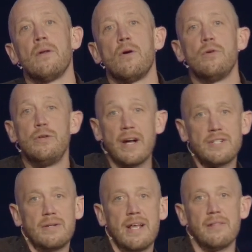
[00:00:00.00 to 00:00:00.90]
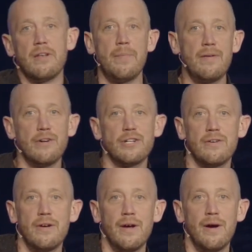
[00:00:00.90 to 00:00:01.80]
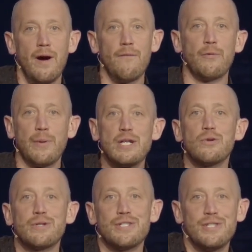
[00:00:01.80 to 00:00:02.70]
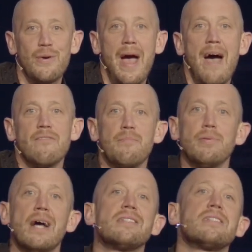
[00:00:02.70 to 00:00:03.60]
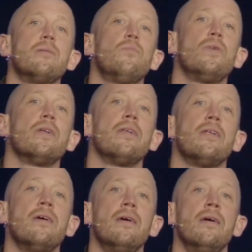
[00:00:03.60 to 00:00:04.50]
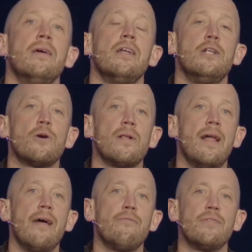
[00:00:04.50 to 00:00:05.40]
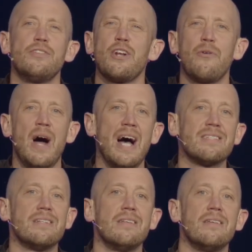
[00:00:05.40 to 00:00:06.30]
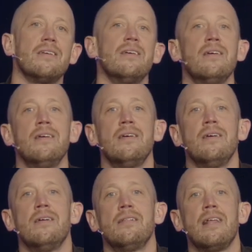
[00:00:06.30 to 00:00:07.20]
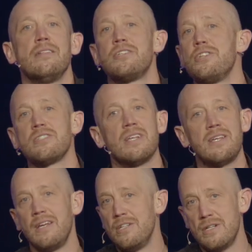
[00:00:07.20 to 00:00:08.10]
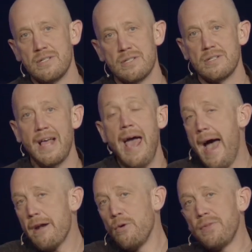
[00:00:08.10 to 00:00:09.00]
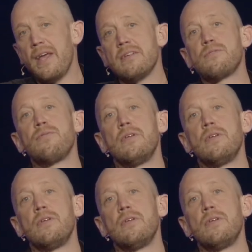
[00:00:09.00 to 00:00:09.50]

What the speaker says: Or would you actually take a little bit of the resources you have and bless someone in your life with generosity that looks just like King Jesus? I don't know what that is for